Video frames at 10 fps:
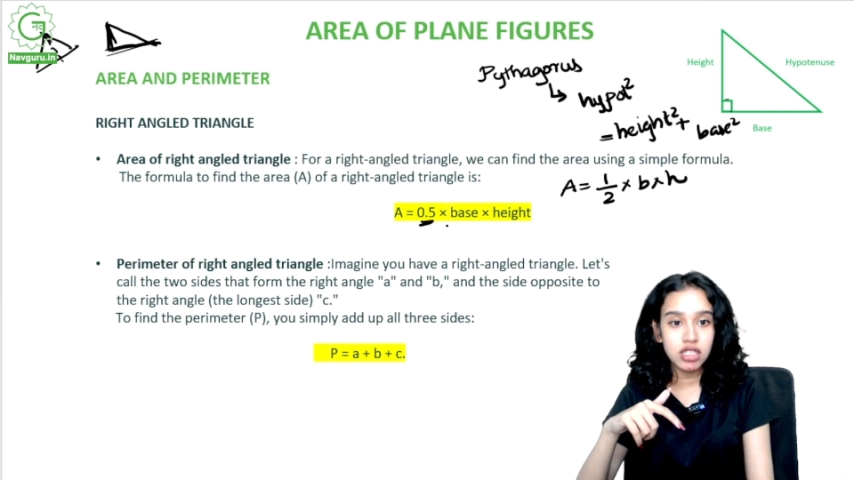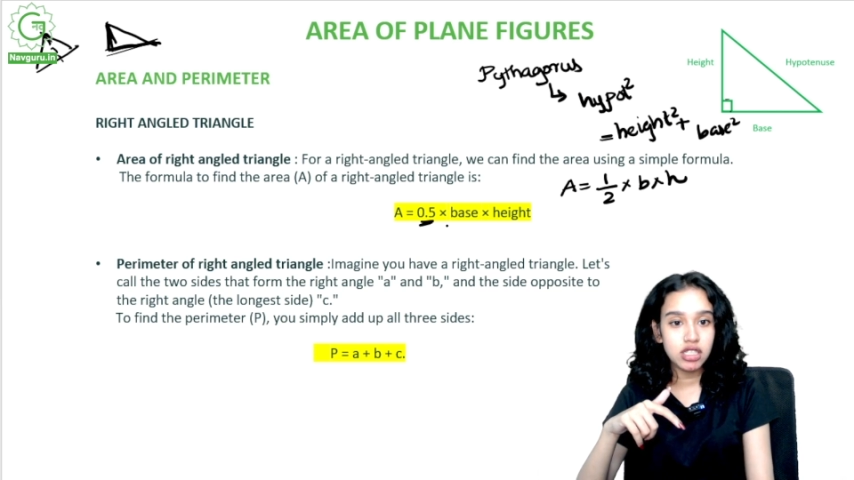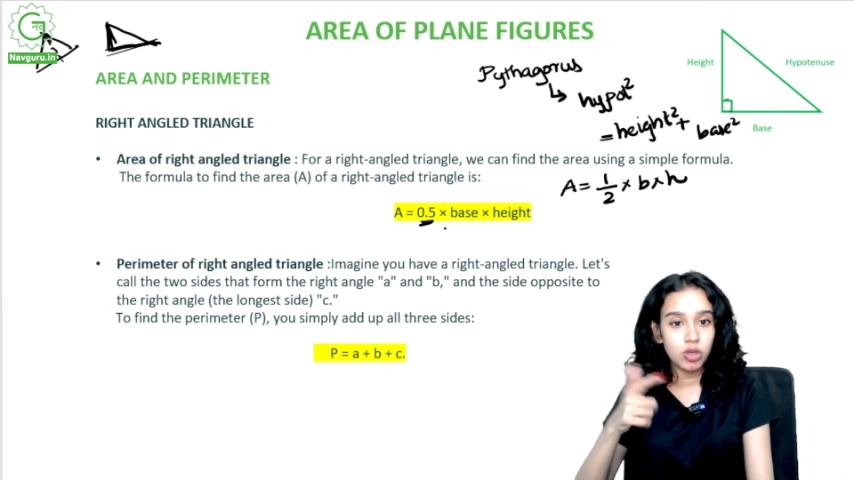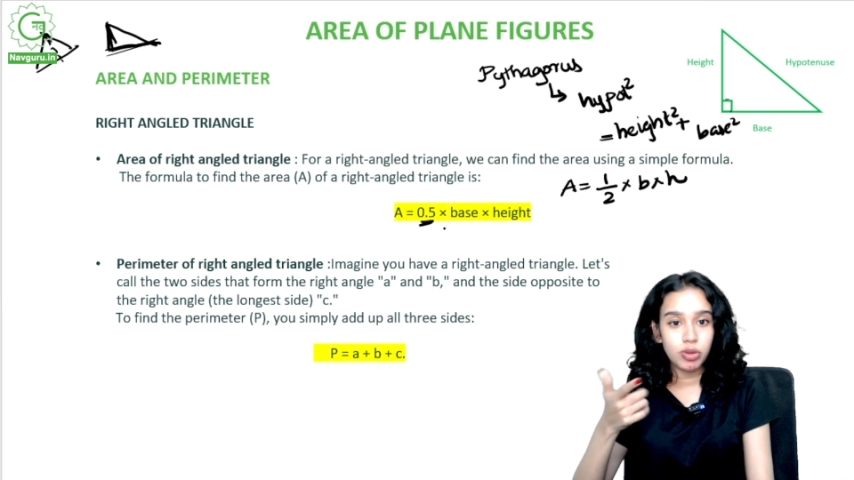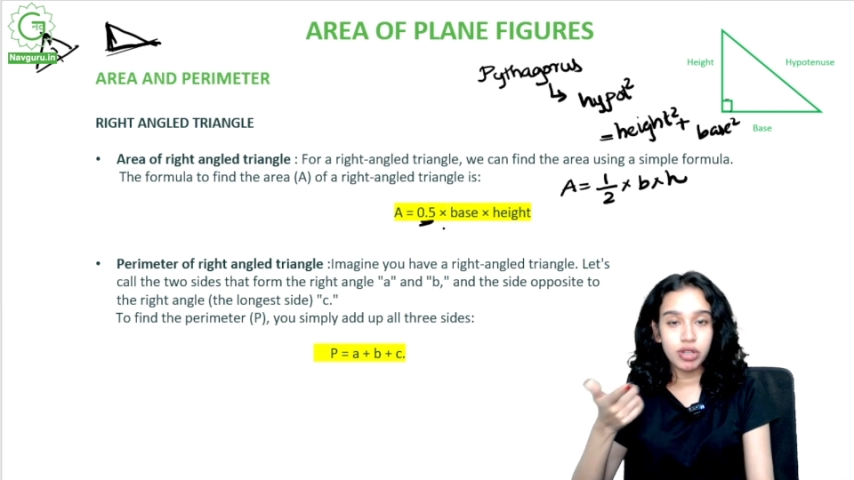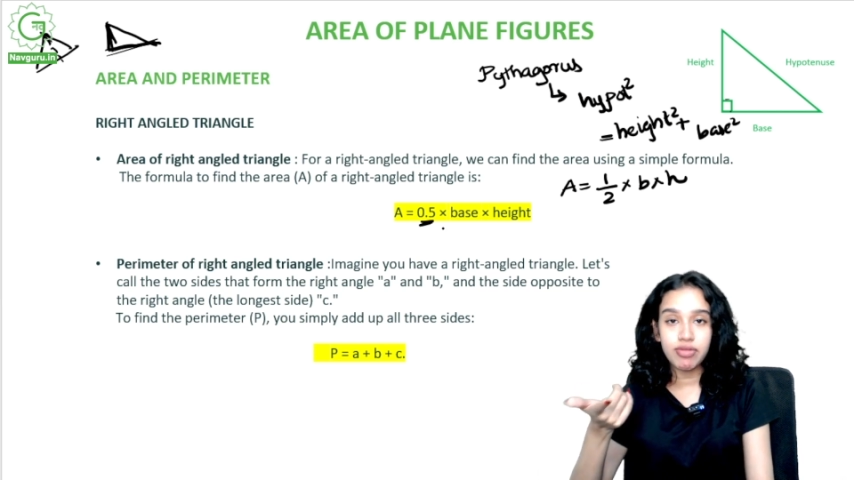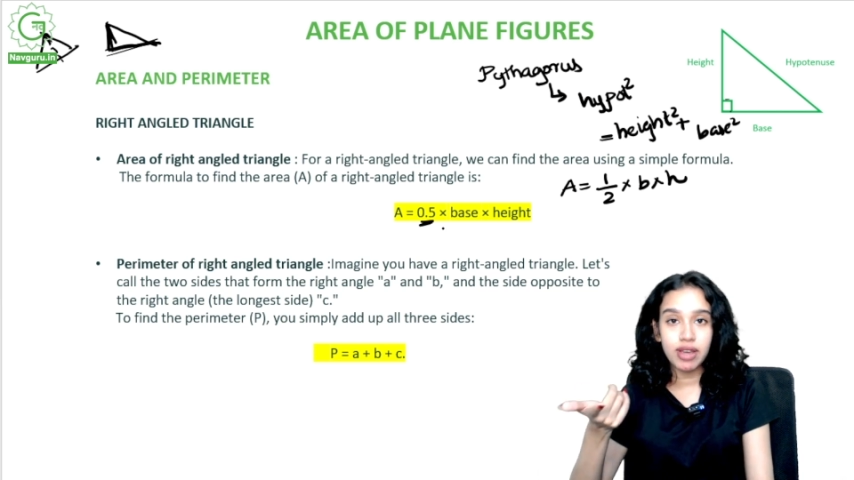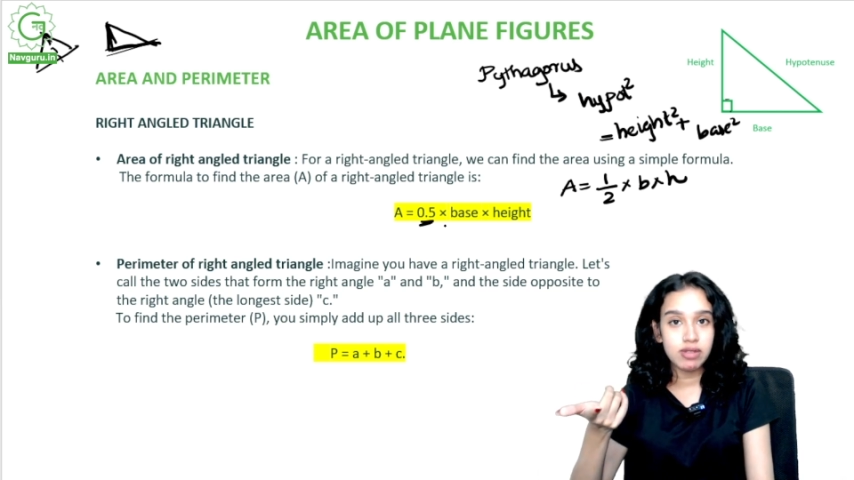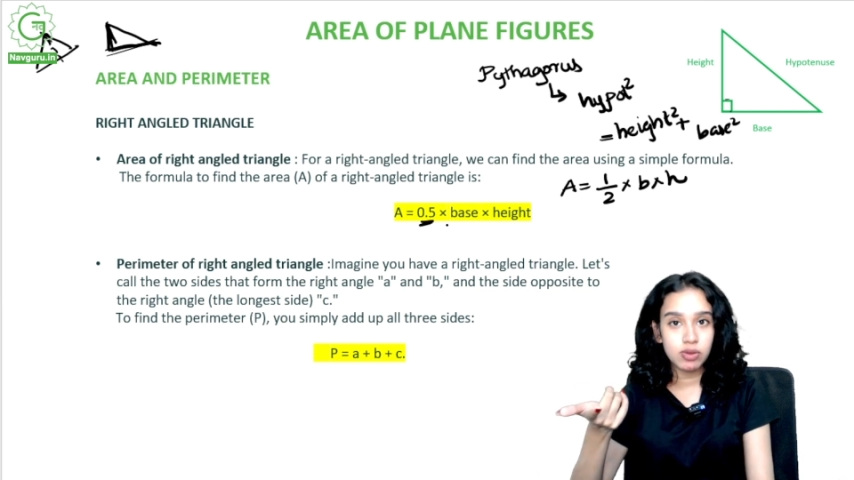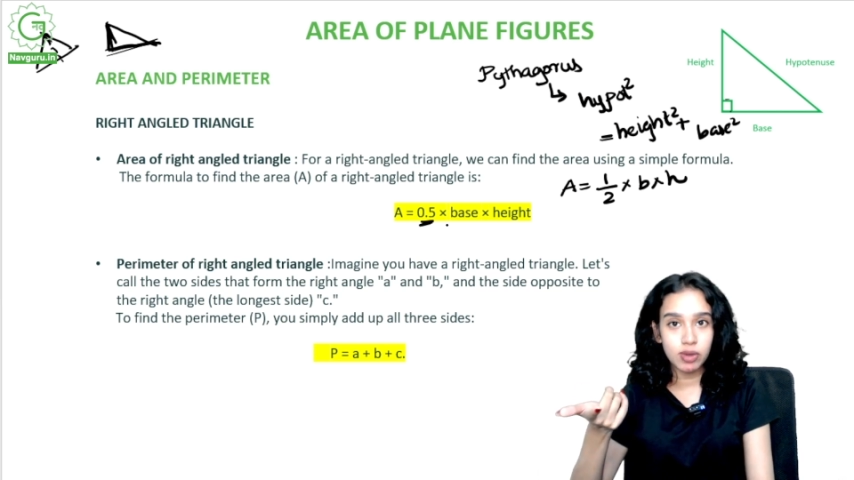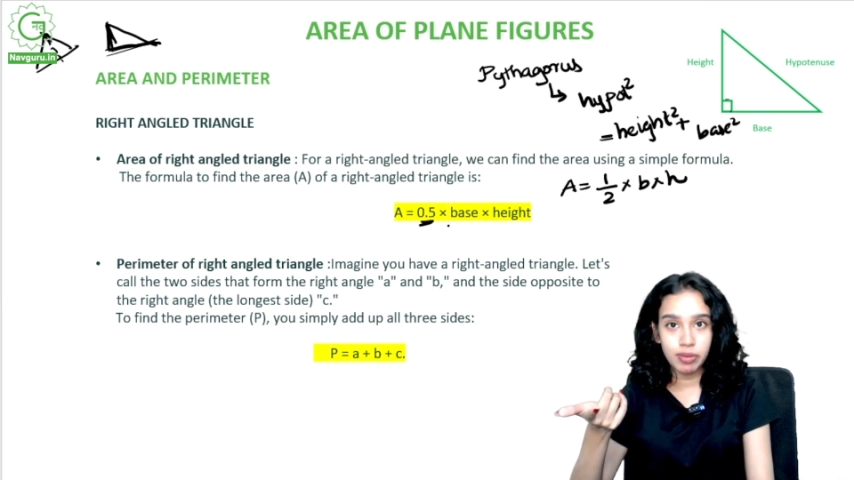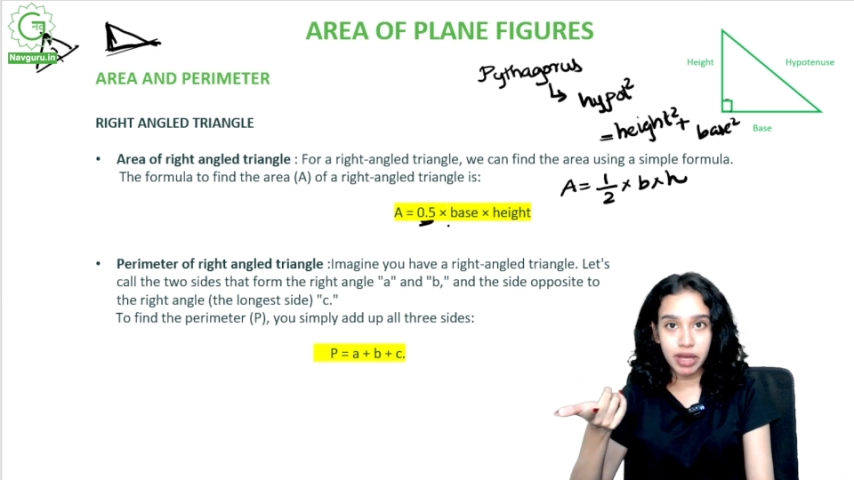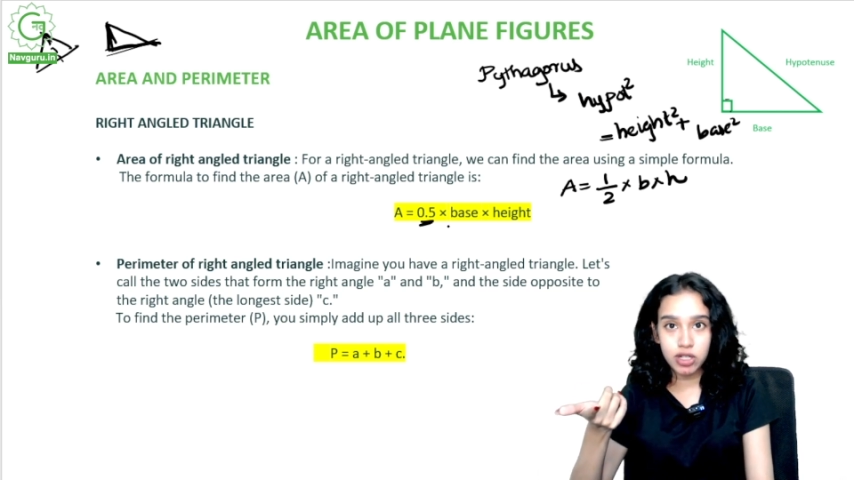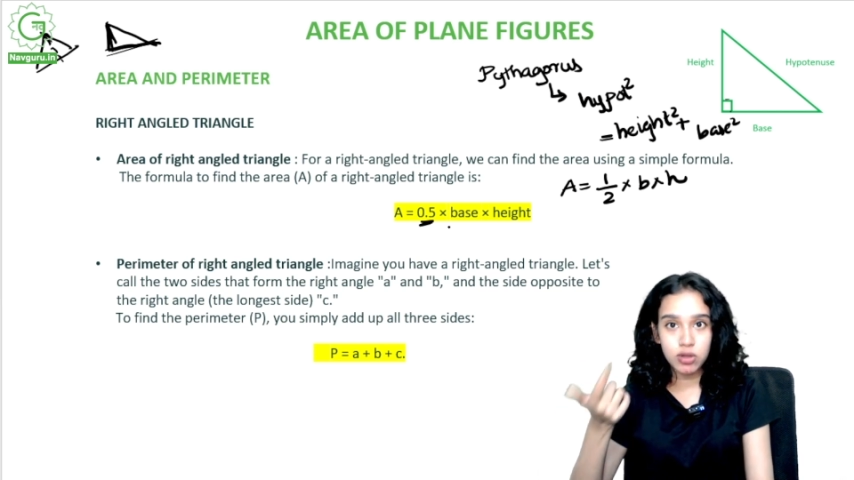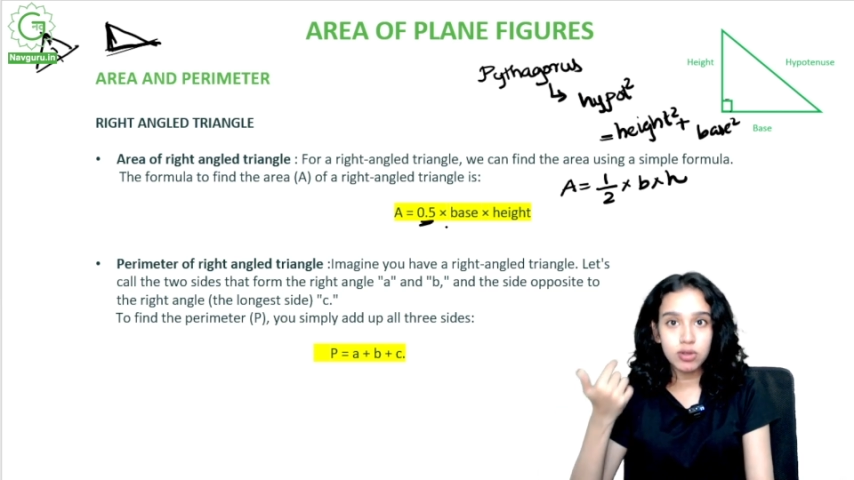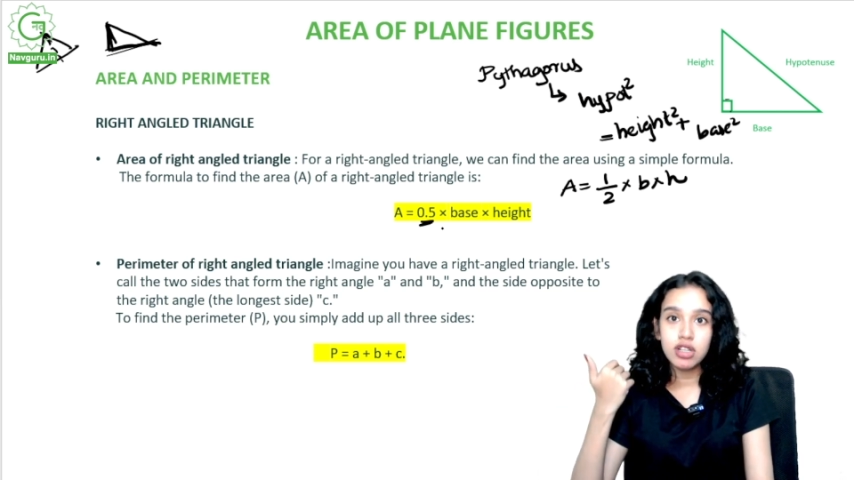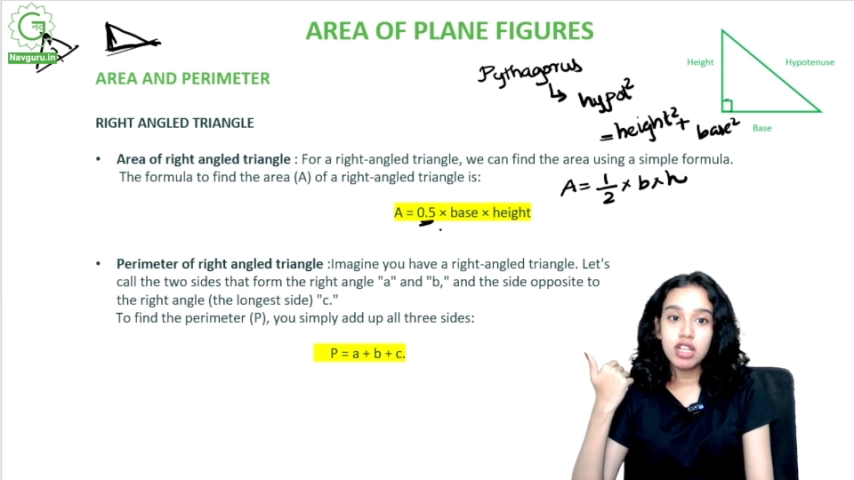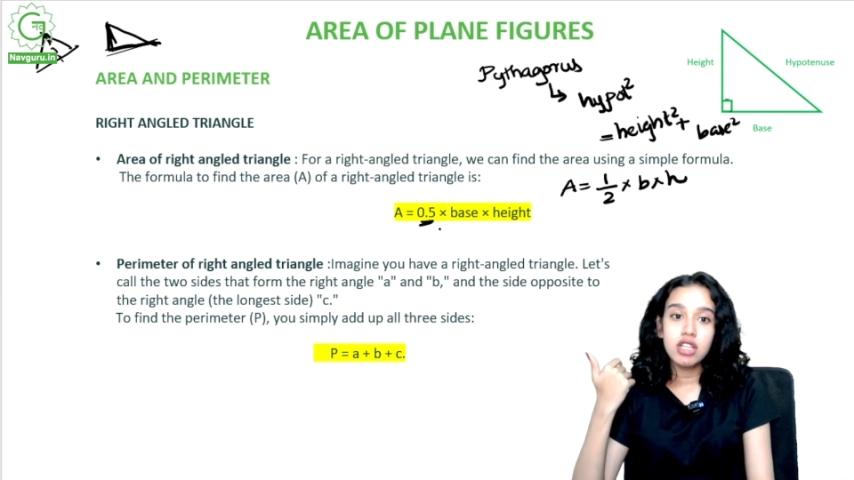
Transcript: 0.5 is 1 by 2.